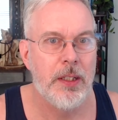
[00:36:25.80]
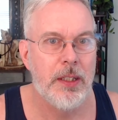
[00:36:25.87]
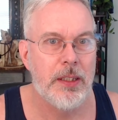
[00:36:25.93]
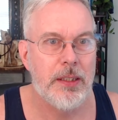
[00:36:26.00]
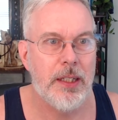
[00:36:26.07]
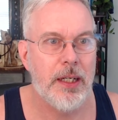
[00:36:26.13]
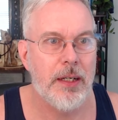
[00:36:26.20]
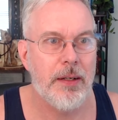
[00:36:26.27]

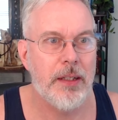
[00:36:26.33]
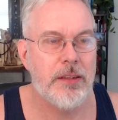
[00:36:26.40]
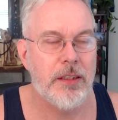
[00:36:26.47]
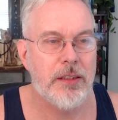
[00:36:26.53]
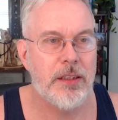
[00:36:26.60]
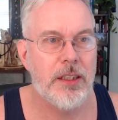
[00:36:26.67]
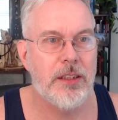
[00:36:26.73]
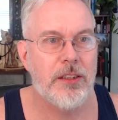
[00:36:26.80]

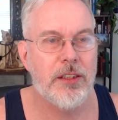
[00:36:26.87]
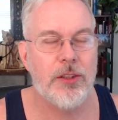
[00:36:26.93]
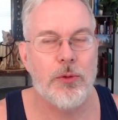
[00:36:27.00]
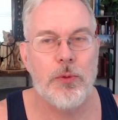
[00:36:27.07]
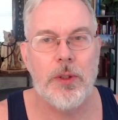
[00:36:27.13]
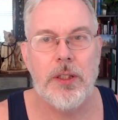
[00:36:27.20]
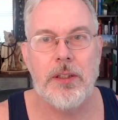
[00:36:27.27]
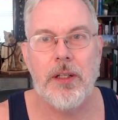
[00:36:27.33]
it's just
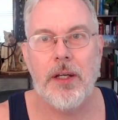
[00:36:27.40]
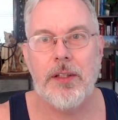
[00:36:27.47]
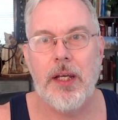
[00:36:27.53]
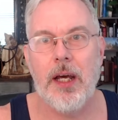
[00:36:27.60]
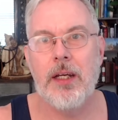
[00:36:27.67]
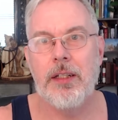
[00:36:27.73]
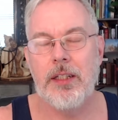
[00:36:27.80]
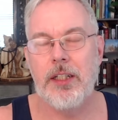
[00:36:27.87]
really not
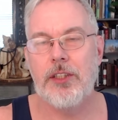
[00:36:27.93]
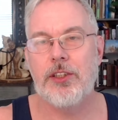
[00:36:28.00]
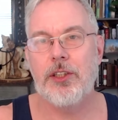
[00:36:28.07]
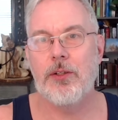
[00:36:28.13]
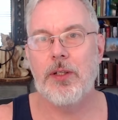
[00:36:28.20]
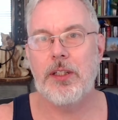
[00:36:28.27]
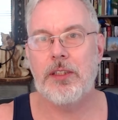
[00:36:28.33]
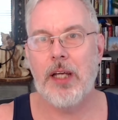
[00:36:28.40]
that an
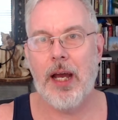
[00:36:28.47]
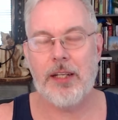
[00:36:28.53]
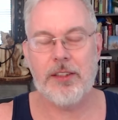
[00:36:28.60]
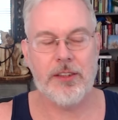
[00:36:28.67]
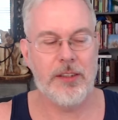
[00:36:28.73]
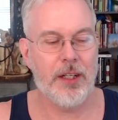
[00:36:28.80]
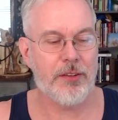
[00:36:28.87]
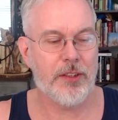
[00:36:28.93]
issue. It has
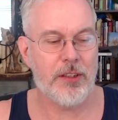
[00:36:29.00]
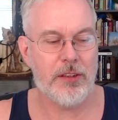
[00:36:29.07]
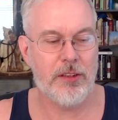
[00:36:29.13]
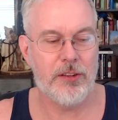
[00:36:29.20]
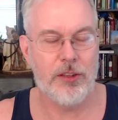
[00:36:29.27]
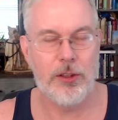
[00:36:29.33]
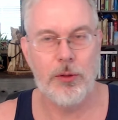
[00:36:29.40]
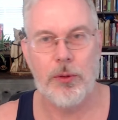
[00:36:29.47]
nothing to
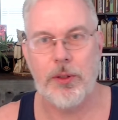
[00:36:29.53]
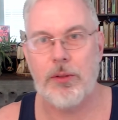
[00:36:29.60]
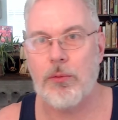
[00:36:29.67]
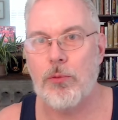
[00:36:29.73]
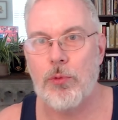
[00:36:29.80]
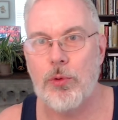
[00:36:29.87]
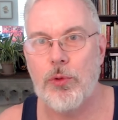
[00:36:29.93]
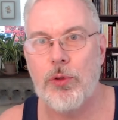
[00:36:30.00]
do with
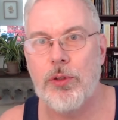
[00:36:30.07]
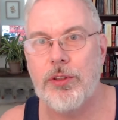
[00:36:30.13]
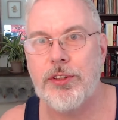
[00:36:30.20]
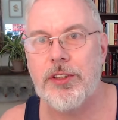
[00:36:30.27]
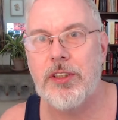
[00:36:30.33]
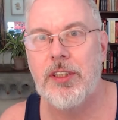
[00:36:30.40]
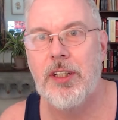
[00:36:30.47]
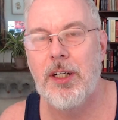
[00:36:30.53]

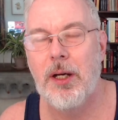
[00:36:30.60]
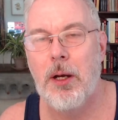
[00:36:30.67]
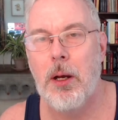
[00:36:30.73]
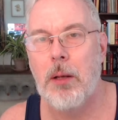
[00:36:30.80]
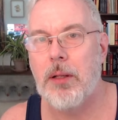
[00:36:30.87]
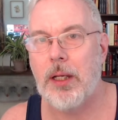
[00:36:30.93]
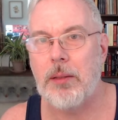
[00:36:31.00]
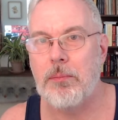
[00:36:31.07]
rules,
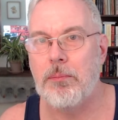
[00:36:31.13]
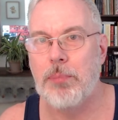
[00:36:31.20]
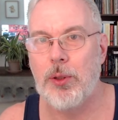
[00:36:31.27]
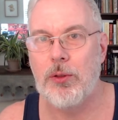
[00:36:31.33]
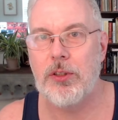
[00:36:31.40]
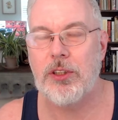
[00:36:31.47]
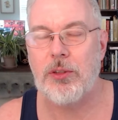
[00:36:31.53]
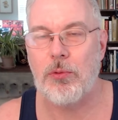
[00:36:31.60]
like
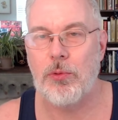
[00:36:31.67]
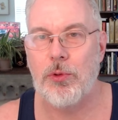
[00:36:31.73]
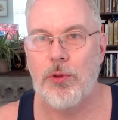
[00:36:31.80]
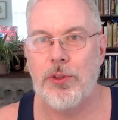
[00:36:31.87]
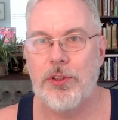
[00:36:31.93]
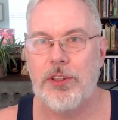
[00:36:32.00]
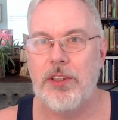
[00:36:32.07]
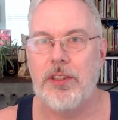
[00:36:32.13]
Buddhist
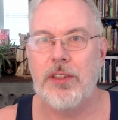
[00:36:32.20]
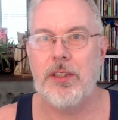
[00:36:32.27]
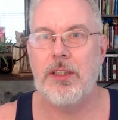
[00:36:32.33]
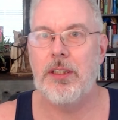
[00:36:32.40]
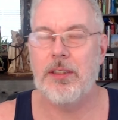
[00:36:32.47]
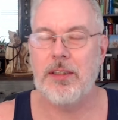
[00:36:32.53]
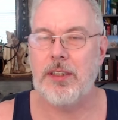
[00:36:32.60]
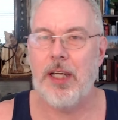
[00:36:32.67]
rules
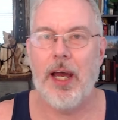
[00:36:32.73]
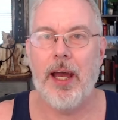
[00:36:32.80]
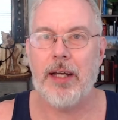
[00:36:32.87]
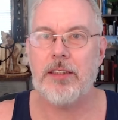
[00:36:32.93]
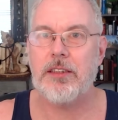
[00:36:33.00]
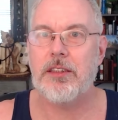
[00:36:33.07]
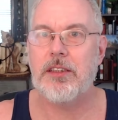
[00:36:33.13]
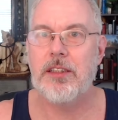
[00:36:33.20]
in
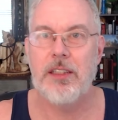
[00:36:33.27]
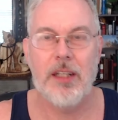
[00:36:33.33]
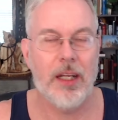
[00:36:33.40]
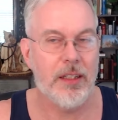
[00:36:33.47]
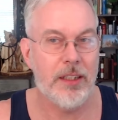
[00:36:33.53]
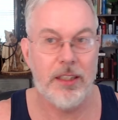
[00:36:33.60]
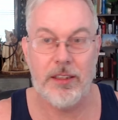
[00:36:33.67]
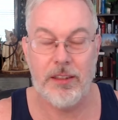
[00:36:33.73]
texts, at
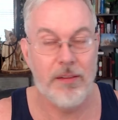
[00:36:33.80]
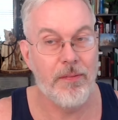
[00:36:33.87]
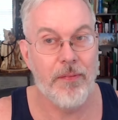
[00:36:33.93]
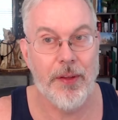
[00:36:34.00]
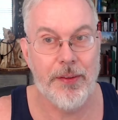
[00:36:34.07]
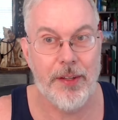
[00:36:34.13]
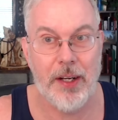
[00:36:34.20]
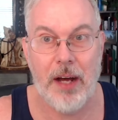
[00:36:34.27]
least
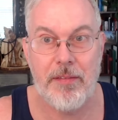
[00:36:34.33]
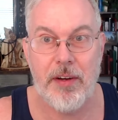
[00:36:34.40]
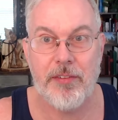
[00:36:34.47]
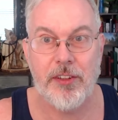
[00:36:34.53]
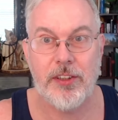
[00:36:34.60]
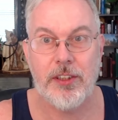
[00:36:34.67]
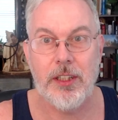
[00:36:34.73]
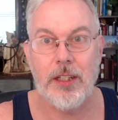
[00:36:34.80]
none that I've
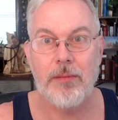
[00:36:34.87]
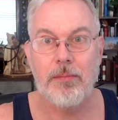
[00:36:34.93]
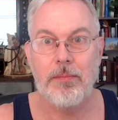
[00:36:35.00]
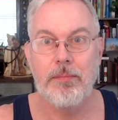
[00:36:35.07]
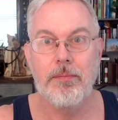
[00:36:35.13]
ever seen.